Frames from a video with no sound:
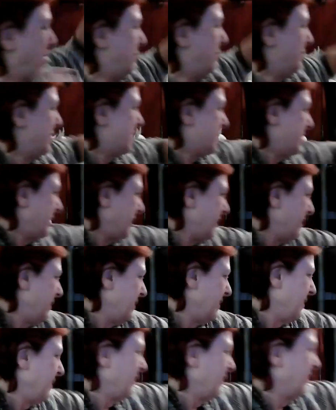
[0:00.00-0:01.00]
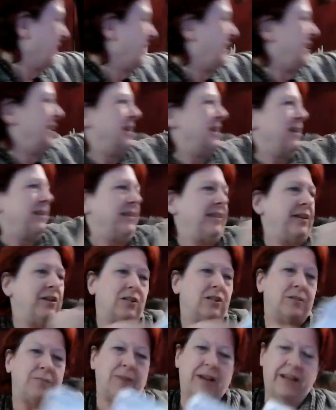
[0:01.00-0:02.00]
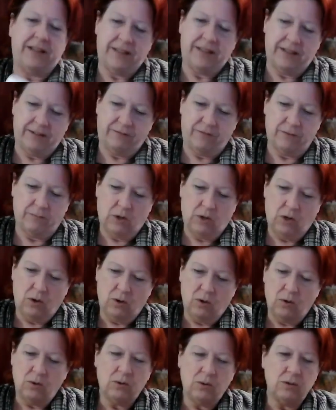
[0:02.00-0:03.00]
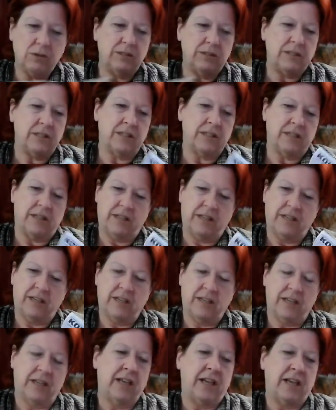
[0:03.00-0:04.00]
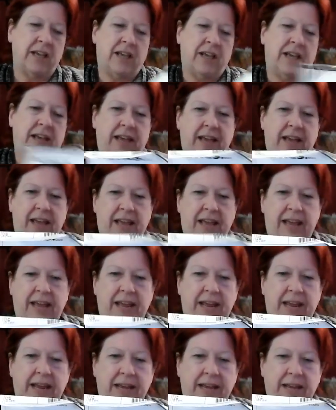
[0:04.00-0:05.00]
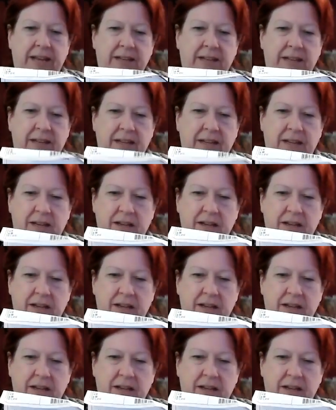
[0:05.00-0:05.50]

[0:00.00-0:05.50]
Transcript: let me see. There's my thing from Kohl's. And